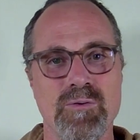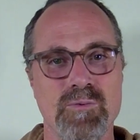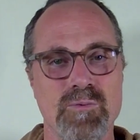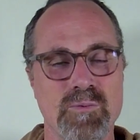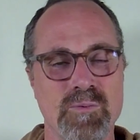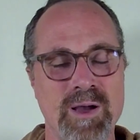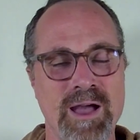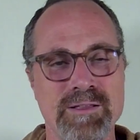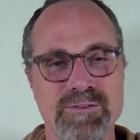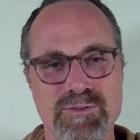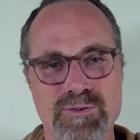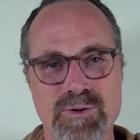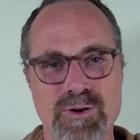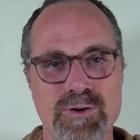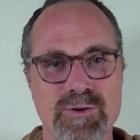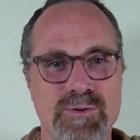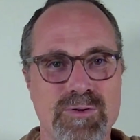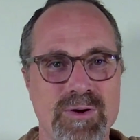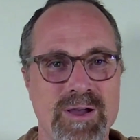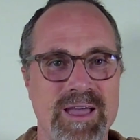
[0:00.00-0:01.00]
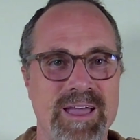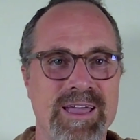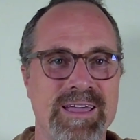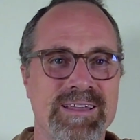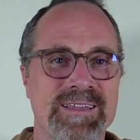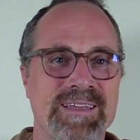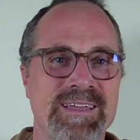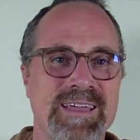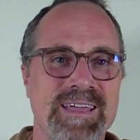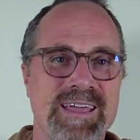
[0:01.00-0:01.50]

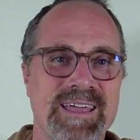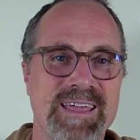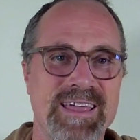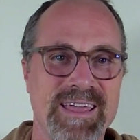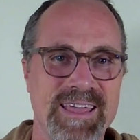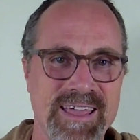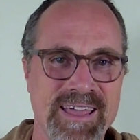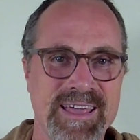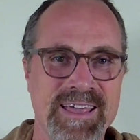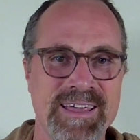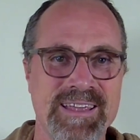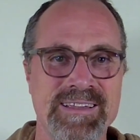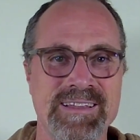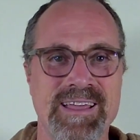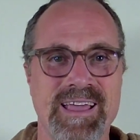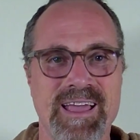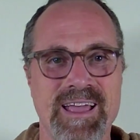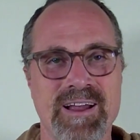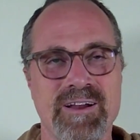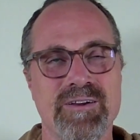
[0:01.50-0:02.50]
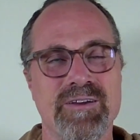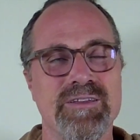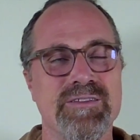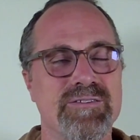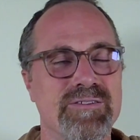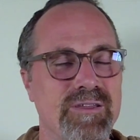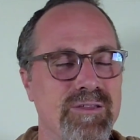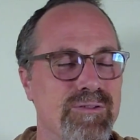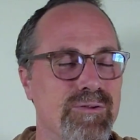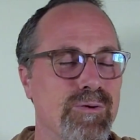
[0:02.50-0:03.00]
retrograde in
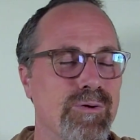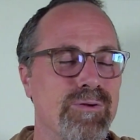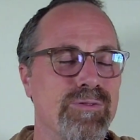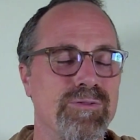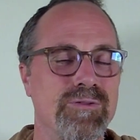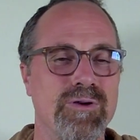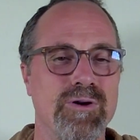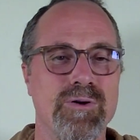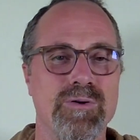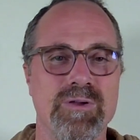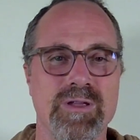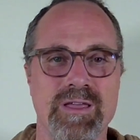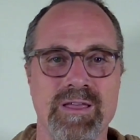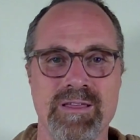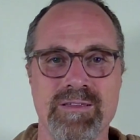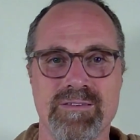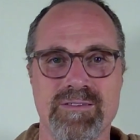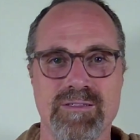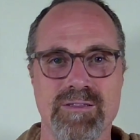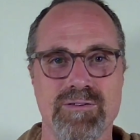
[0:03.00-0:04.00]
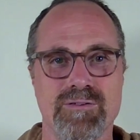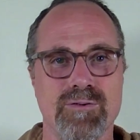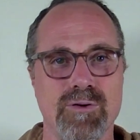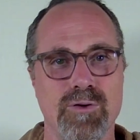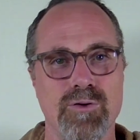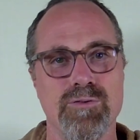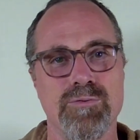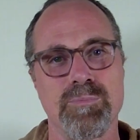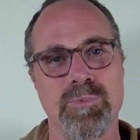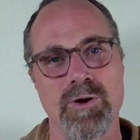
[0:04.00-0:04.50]
Aries. The North Node is the
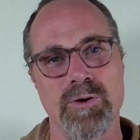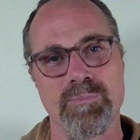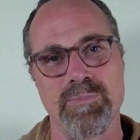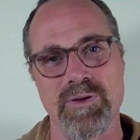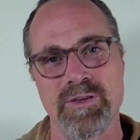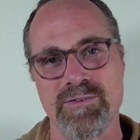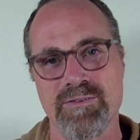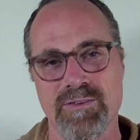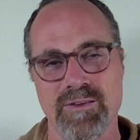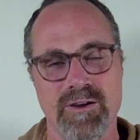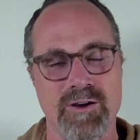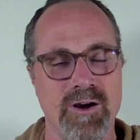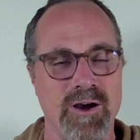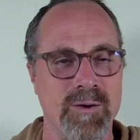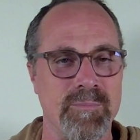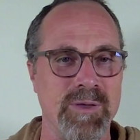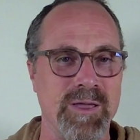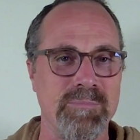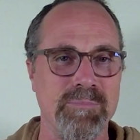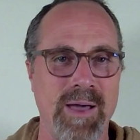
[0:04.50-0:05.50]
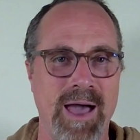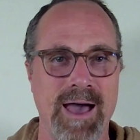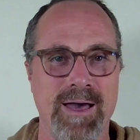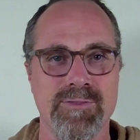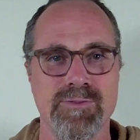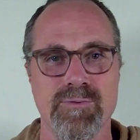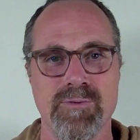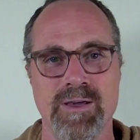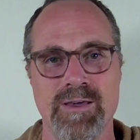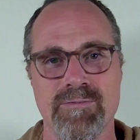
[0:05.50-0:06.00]
soul's purpose, the karmic
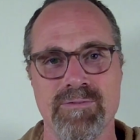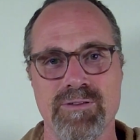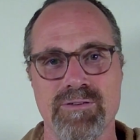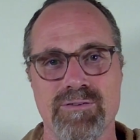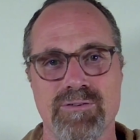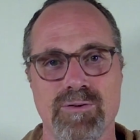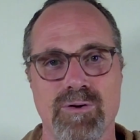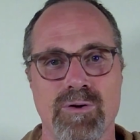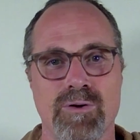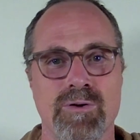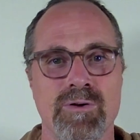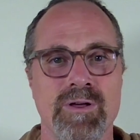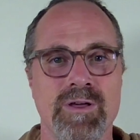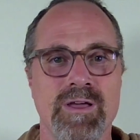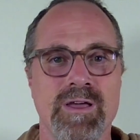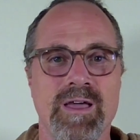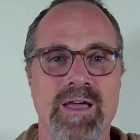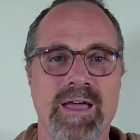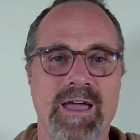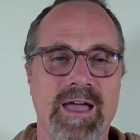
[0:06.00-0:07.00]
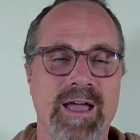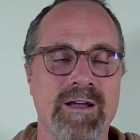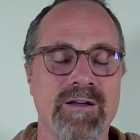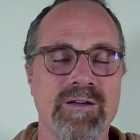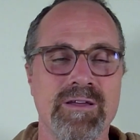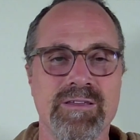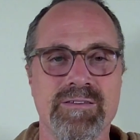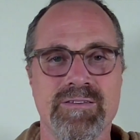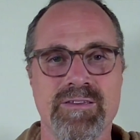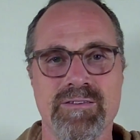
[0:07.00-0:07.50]
pathway of the soul.
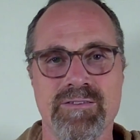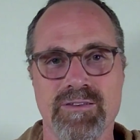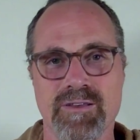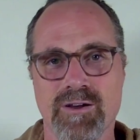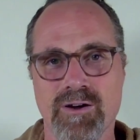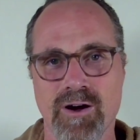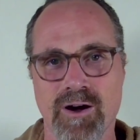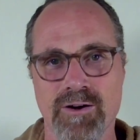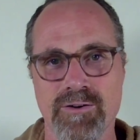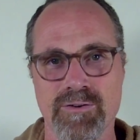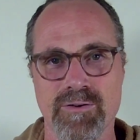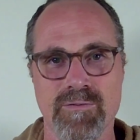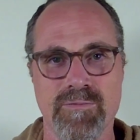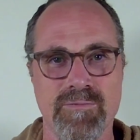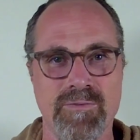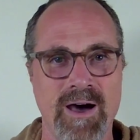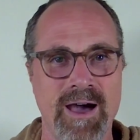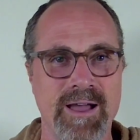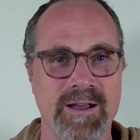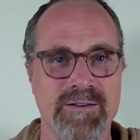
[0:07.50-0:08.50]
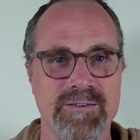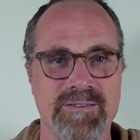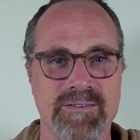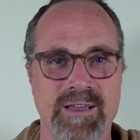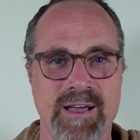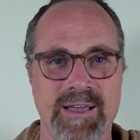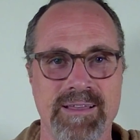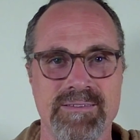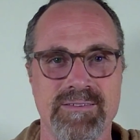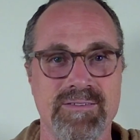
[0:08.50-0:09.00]
Aries is the cardinal fire
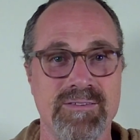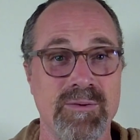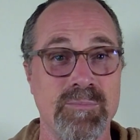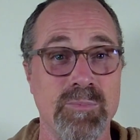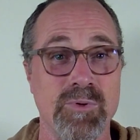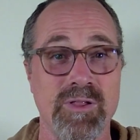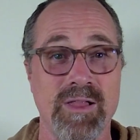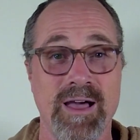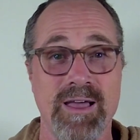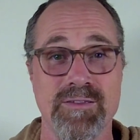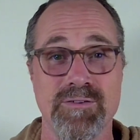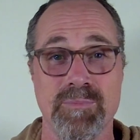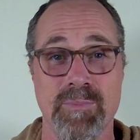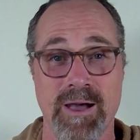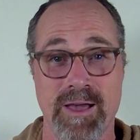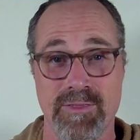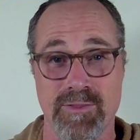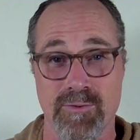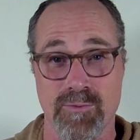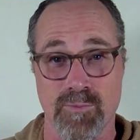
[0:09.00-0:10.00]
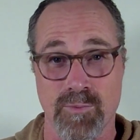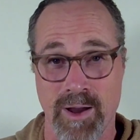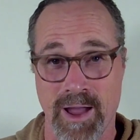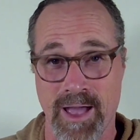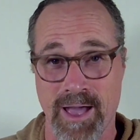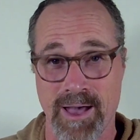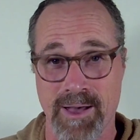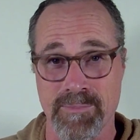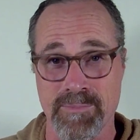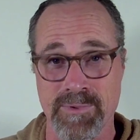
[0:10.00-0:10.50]
sign, symbolized by the
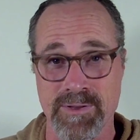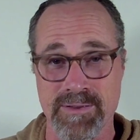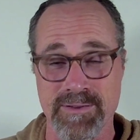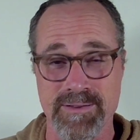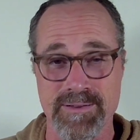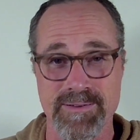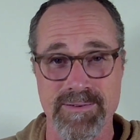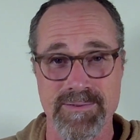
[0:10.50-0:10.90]
ram.